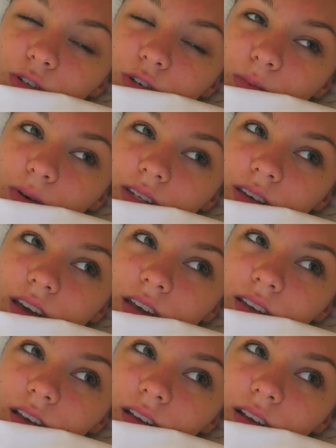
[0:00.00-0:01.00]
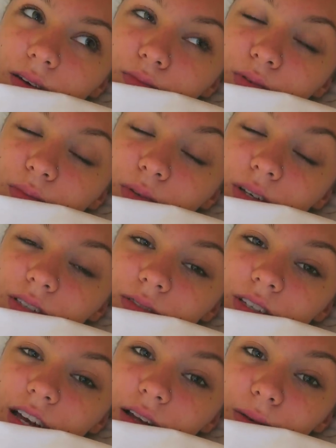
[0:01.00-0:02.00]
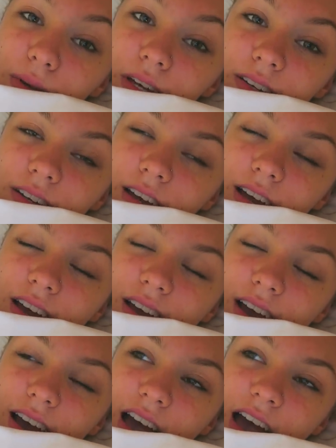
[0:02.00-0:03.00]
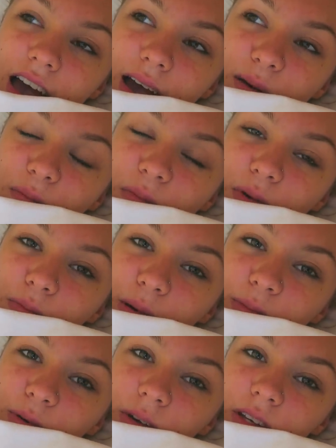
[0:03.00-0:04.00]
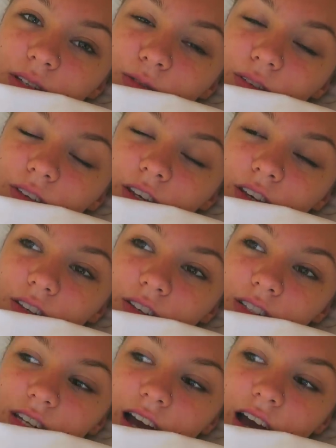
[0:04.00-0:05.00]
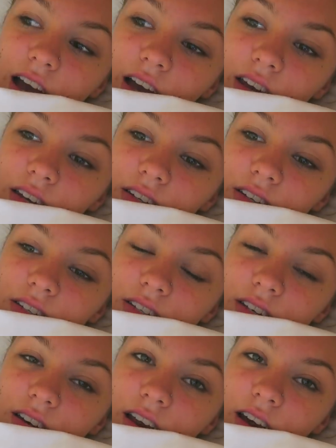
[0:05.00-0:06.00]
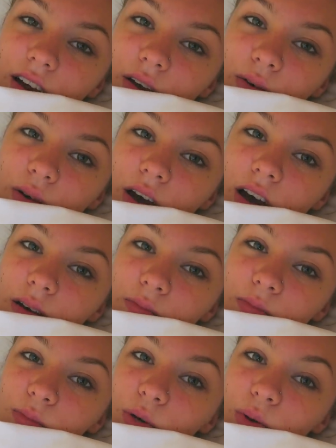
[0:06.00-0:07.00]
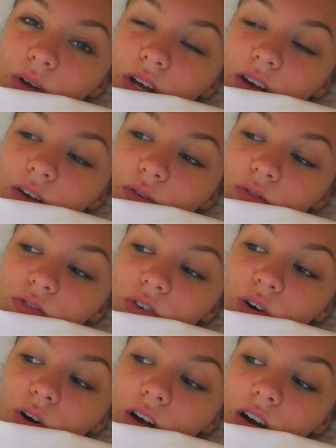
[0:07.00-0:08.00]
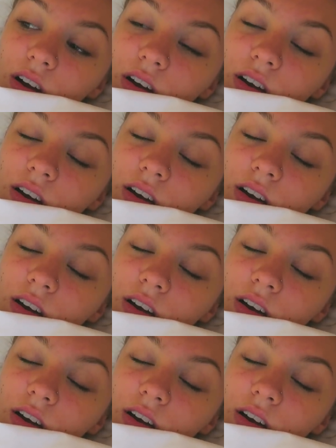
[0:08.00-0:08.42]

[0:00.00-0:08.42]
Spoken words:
so busy in the club because it was Halloween. But Prees were really good, and now I'm going for